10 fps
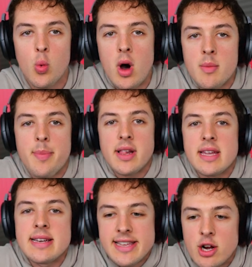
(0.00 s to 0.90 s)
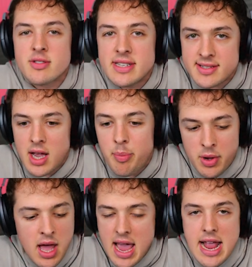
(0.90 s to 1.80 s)
one billion years is up,
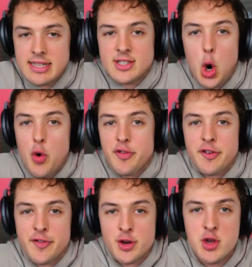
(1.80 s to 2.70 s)
it's over for